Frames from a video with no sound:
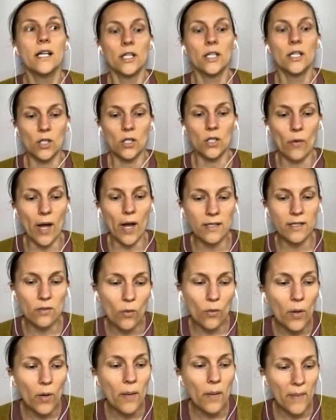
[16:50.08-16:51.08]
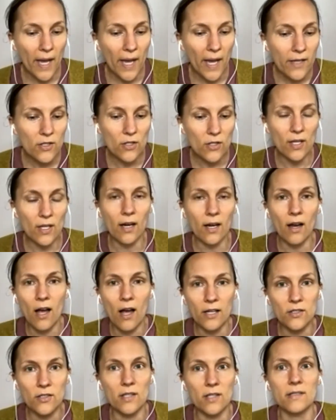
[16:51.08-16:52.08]
I don't imagine that
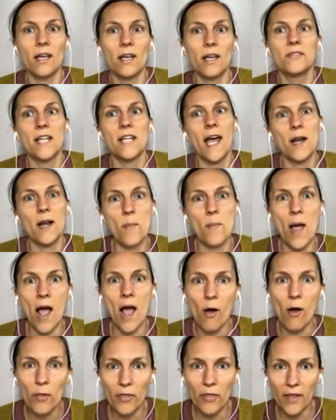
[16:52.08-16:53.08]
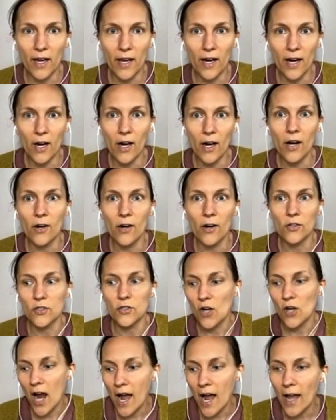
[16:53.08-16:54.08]
God just left Adam out there
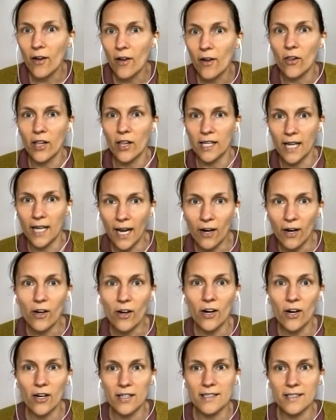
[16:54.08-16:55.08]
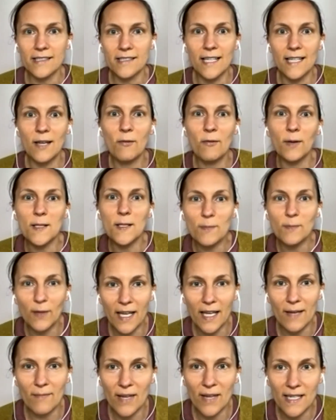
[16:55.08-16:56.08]
trial and error to see which
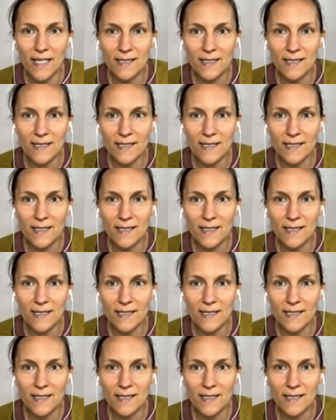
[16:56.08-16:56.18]
plant makes